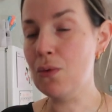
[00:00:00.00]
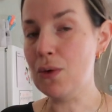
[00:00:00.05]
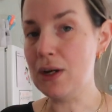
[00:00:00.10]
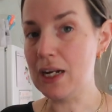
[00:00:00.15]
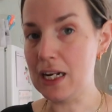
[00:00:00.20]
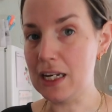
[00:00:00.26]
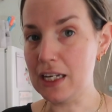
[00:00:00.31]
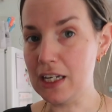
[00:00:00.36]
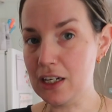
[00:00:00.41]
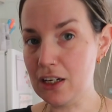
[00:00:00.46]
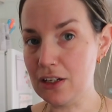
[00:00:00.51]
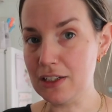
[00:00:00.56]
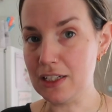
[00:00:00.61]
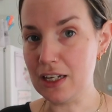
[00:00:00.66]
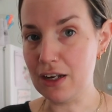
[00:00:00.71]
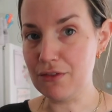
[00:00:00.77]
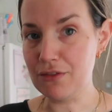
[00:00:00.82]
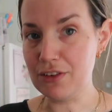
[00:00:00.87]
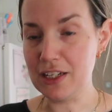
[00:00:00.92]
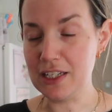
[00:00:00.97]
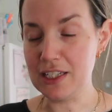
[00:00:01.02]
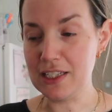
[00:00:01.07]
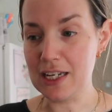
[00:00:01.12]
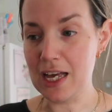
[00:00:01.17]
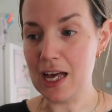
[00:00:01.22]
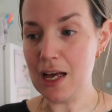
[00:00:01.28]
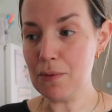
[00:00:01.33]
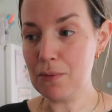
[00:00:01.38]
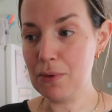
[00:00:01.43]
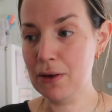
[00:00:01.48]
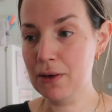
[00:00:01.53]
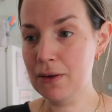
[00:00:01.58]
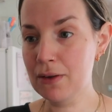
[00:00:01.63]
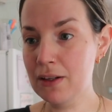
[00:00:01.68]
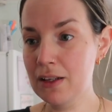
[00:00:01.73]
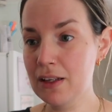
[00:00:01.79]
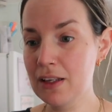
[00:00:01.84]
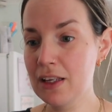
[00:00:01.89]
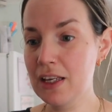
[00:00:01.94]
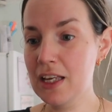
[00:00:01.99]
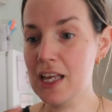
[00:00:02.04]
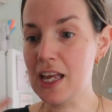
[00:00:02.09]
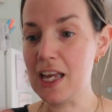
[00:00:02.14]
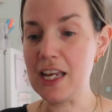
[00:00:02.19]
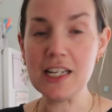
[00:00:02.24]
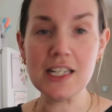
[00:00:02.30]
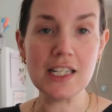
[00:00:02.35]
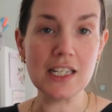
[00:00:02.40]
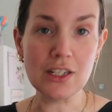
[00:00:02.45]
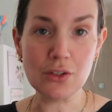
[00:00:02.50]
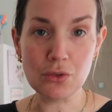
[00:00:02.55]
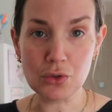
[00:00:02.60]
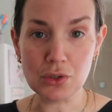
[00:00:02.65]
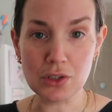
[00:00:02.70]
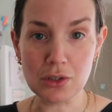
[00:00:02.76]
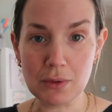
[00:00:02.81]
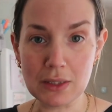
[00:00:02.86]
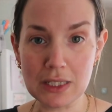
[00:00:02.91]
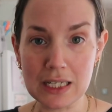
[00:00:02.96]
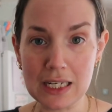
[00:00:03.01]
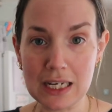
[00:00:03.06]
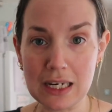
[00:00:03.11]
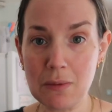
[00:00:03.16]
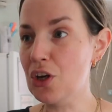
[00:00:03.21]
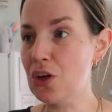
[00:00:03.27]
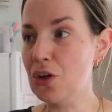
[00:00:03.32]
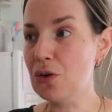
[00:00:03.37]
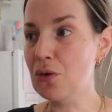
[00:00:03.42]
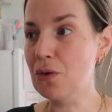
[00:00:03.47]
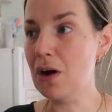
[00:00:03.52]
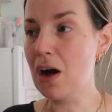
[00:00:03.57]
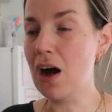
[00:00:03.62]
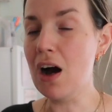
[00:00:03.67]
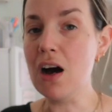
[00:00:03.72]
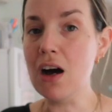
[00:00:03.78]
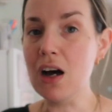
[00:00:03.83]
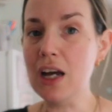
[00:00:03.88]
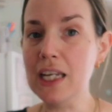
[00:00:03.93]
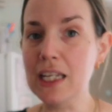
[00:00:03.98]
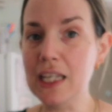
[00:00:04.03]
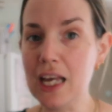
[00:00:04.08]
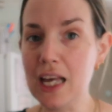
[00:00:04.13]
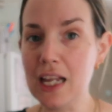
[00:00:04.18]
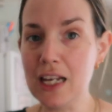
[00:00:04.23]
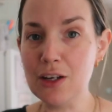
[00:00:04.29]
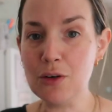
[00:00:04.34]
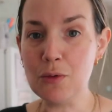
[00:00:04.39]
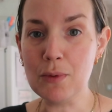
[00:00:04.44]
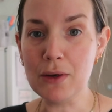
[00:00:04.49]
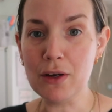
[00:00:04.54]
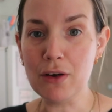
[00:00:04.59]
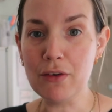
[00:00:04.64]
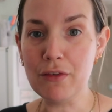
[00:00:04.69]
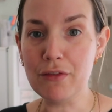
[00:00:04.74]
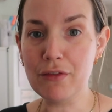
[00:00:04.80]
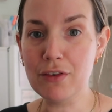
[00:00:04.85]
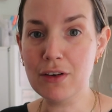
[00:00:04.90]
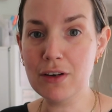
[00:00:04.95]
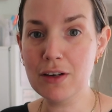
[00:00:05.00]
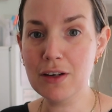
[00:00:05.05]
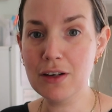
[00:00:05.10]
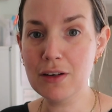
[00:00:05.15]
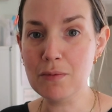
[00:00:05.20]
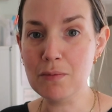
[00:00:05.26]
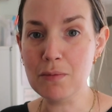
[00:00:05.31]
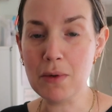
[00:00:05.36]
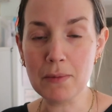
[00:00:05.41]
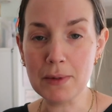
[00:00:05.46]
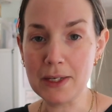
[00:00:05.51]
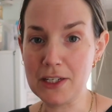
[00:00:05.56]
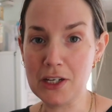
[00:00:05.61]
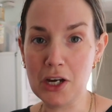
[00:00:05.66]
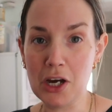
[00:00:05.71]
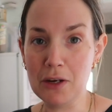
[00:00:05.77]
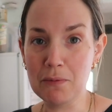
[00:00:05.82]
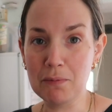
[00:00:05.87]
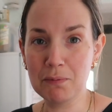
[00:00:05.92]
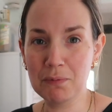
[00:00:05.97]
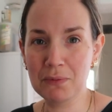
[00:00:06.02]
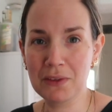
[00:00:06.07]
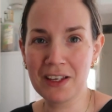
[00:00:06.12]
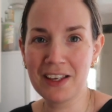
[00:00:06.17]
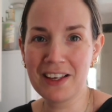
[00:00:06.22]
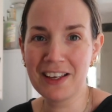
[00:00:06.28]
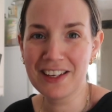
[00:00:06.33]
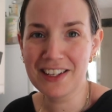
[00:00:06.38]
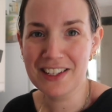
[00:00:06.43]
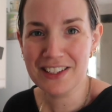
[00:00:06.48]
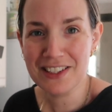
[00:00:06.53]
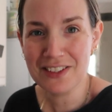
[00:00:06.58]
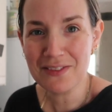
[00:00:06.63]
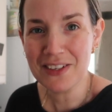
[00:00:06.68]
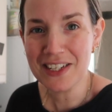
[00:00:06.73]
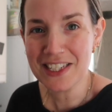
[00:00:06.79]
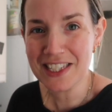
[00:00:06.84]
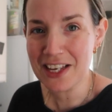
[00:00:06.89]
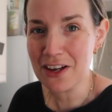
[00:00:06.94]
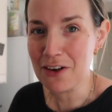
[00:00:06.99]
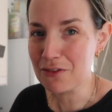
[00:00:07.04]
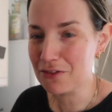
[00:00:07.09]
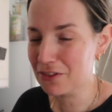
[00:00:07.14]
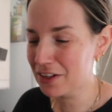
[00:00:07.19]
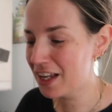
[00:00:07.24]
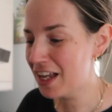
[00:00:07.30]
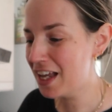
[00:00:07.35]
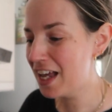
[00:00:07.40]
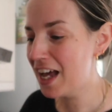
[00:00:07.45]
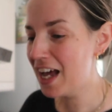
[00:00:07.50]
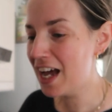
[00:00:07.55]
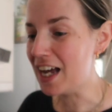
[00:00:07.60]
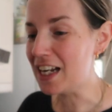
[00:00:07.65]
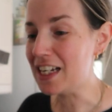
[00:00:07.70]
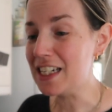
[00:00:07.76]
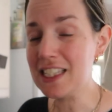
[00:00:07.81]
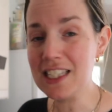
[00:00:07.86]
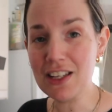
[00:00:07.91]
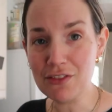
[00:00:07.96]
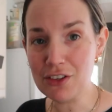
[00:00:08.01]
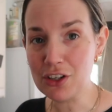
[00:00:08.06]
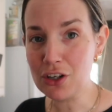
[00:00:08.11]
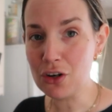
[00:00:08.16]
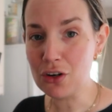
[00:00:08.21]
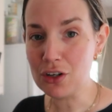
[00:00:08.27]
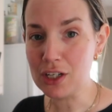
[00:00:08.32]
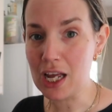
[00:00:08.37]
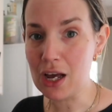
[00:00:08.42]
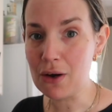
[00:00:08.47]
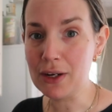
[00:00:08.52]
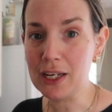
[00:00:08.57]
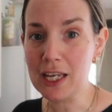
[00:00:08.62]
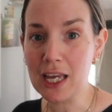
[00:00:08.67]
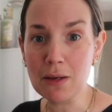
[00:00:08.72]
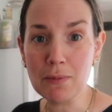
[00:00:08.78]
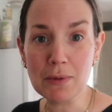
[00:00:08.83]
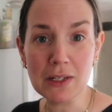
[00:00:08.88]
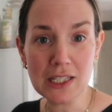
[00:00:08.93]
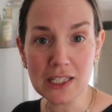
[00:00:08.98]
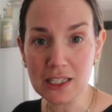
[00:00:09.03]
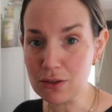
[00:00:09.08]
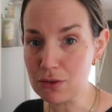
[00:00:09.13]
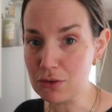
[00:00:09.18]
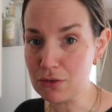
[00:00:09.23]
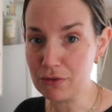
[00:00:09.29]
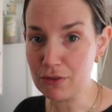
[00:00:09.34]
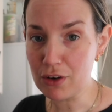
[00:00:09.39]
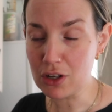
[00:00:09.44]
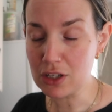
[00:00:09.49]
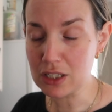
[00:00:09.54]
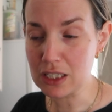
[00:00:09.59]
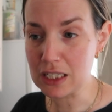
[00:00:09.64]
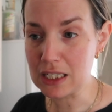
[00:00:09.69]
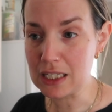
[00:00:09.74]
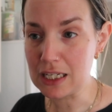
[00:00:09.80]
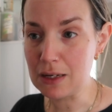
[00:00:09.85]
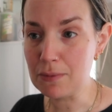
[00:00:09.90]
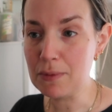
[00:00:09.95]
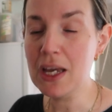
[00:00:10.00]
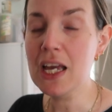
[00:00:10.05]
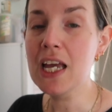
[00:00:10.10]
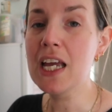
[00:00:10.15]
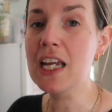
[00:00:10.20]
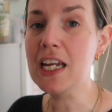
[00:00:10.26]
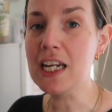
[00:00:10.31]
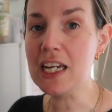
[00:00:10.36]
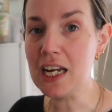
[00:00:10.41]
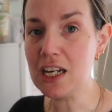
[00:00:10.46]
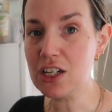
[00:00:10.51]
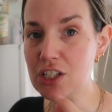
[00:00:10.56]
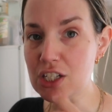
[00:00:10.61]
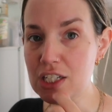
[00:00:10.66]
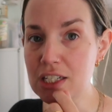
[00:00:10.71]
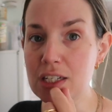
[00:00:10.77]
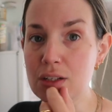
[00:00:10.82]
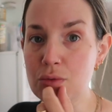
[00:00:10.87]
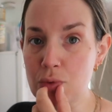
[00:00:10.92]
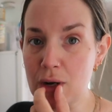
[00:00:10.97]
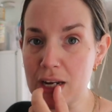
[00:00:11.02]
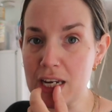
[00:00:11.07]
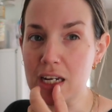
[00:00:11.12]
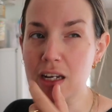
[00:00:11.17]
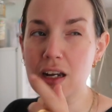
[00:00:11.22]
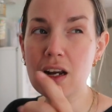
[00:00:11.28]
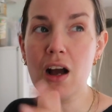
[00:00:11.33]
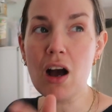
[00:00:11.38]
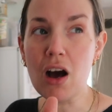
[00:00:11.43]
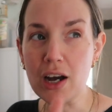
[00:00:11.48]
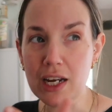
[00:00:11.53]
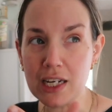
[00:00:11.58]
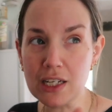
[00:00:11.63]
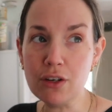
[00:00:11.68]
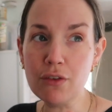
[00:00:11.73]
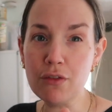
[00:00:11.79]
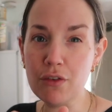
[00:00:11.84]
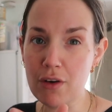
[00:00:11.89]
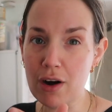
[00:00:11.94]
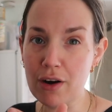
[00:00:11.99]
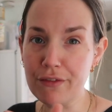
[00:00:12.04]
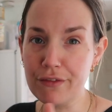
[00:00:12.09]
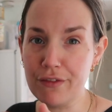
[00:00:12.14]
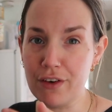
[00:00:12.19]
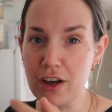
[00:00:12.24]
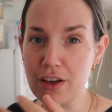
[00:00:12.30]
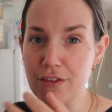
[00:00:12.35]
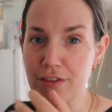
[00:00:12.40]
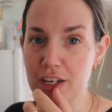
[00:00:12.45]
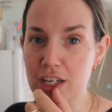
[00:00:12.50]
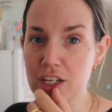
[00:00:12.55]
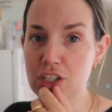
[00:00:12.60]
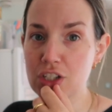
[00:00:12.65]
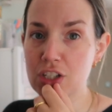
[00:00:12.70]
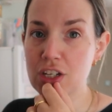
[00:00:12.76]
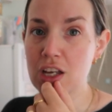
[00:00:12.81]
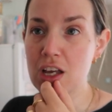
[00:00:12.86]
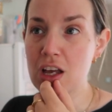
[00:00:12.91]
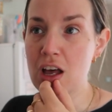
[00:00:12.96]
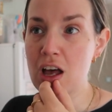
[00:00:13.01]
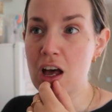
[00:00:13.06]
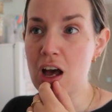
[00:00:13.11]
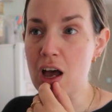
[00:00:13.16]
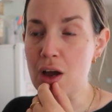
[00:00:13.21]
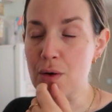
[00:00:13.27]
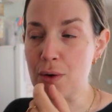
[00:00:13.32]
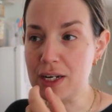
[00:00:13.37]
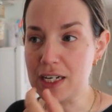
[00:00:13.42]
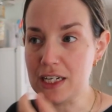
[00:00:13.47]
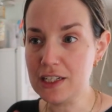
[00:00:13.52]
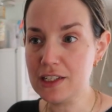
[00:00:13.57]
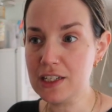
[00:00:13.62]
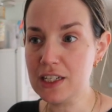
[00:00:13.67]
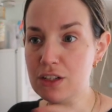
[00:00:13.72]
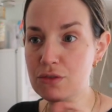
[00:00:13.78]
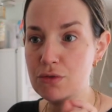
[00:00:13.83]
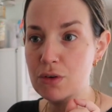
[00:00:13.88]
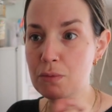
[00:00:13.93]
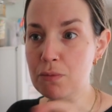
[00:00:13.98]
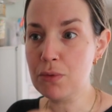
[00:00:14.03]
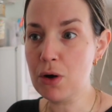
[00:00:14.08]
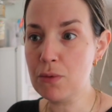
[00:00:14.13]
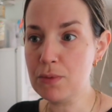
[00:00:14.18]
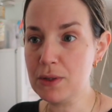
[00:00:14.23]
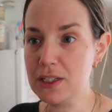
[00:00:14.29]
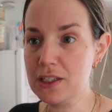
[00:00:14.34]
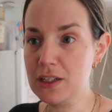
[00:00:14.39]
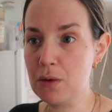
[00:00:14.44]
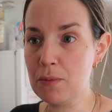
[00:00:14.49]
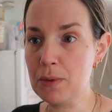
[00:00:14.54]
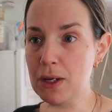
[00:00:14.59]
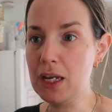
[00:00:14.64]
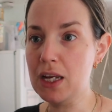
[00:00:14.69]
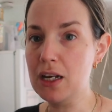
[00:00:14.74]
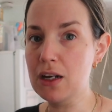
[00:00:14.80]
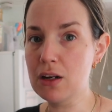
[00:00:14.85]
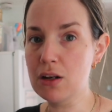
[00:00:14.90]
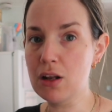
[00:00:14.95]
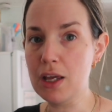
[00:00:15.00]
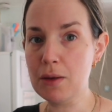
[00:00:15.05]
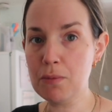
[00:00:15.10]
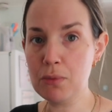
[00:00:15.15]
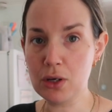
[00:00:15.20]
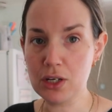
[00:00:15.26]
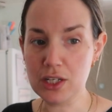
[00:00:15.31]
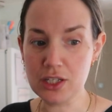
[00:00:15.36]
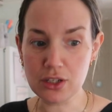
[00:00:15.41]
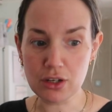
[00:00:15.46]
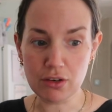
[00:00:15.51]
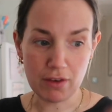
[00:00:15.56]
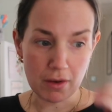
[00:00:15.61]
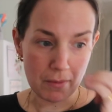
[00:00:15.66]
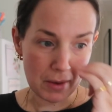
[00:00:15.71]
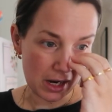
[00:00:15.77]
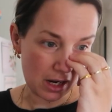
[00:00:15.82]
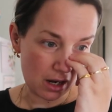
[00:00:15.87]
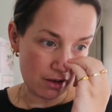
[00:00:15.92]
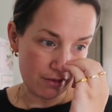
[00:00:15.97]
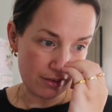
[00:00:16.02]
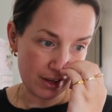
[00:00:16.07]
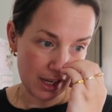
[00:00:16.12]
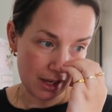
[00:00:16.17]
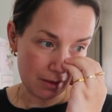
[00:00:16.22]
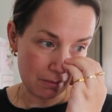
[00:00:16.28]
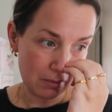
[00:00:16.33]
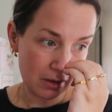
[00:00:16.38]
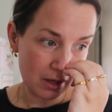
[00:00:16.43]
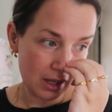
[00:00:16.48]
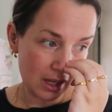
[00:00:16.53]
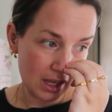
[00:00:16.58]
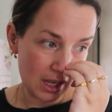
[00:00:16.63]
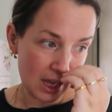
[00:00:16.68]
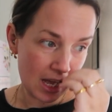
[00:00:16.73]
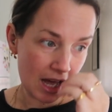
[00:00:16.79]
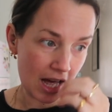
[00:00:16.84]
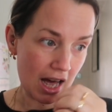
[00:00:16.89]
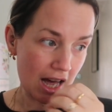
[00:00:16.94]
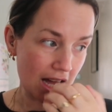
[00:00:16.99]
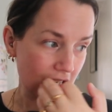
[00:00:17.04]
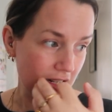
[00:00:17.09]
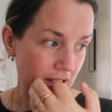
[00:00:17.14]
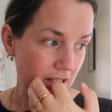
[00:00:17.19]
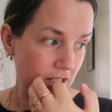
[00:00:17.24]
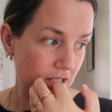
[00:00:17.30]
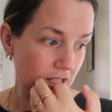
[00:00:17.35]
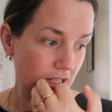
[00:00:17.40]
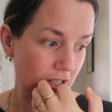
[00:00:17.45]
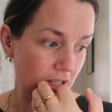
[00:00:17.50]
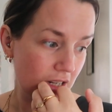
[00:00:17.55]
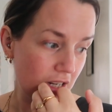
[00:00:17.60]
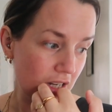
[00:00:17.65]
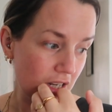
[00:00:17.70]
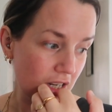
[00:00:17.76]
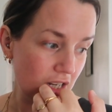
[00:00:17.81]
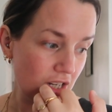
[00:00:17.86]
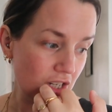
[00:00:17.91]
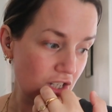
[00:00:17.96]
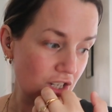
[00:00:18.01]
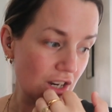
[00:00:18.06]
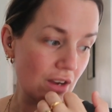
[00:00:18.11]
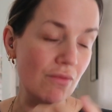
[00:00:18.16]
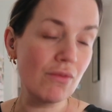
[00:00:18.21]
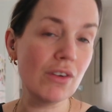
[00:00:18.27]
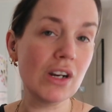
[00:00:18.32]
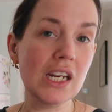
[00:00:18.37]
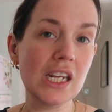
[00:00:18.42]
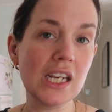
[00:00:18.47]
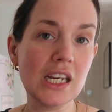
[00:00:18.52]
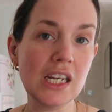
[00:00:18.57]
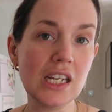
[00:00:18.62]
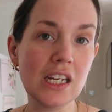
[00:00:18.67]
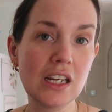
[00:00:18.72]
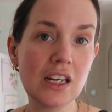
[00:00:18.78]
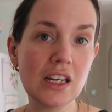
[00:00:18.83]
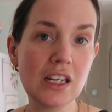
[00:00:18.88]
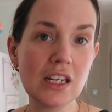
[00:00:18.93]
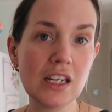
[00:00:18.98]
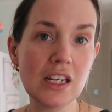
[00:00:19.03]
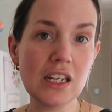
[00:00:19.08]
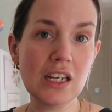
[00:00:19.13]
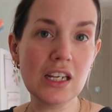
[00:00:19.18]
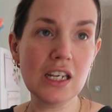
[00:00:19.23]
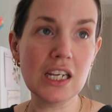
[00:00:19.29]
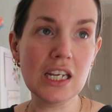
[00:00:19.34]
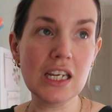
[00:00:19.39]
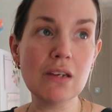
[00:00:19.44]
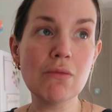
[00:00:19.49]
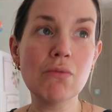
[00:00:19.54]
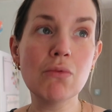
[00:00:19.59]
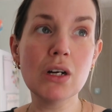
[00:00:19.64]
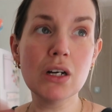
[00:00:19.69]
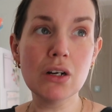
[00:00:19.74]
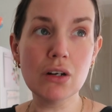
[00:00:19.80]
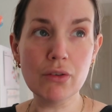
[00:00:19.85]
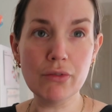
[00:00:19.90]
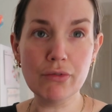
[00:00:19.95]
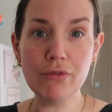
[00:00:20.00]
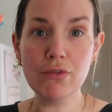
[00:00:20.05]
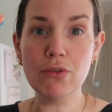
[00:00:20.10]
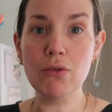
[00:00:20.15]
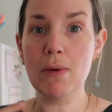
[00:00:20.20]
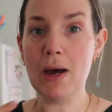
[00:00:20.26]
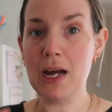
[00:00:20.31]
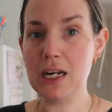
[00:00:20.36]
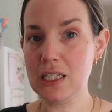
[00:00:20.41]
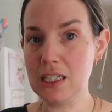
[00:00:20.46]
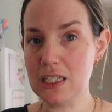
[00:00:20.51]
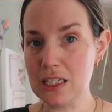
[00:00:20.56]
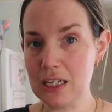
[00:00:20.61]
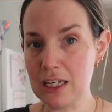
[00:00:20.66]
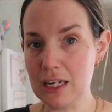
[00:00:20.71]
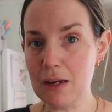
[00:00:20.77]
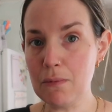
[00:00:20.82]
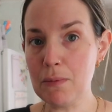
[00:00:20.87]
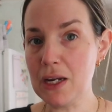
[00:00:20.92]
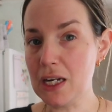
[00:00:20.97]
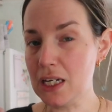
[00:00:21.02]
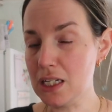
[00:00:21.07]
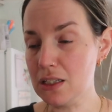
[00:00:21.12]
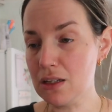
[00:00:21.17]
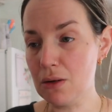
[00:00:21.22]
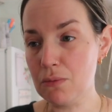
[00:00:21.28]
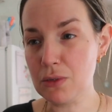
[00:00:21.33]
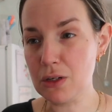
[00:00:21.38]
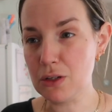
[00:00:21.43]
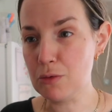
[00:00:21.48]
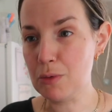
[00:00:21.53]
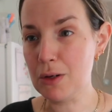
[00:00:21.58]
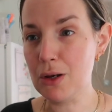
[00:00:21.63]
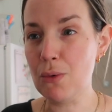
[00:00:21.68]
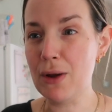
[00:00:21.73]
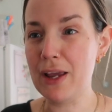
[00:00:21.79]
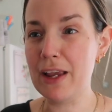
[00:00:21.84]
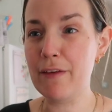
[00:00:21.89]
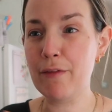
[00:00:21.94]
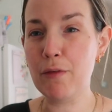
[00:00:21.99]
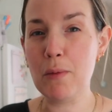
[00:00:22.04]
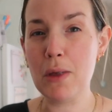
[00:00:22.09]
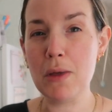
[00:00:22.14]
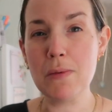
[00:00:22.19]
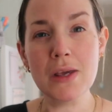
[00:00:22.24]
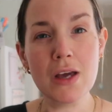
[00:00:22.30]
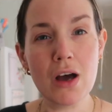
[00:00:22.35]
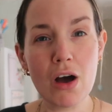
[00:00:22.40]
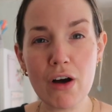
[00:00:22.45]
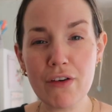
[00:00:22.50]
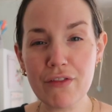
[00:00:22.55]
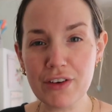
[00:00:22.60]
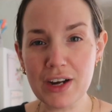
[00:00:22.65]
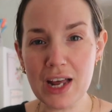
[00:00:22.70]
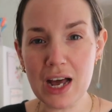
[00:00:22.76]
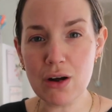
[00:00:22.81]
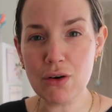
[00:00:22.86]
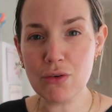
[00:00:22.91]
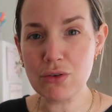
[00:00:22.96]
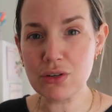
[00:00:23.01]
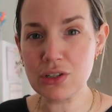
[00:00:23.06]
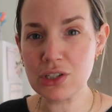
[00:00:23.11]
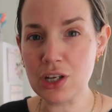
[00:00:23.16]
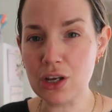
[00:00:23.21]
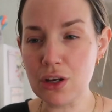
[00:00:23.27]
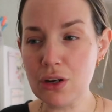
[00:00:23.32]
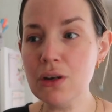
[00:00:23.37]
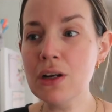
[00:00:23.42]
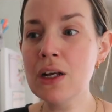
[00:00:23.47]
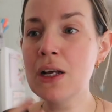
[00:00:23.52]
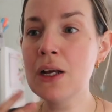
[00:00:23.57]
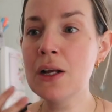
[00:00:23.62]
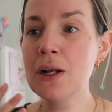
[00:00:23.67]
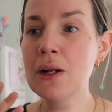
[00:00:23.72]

when Elliot goes down for his nap. Hainsley's also asleep. So I get a little bit of mummy time to myself. And it's 7 o'clock now and Gabe is still fast asleep. He actually did wake kind of around 5-ish. I went into his room, popped his dummy in, and like put his duvet back over him. And generally he will fall back to sleep. He can sometimes be awake for maybe half an hour or so,